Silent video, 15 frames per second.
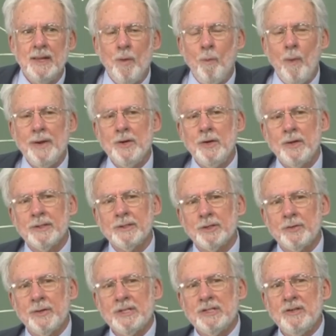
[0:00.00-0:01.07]
When you look at the
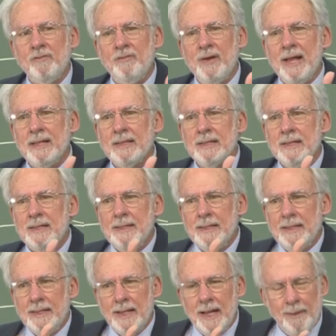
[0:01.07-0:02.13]
Christian faith
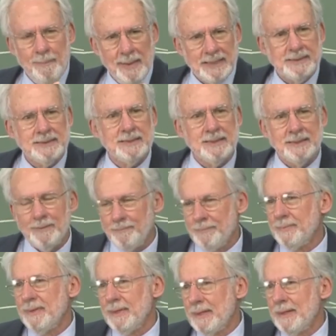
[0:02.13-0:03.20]
amidst
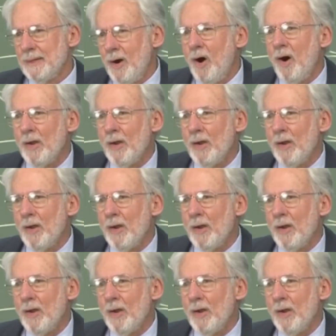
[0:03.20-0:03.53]
all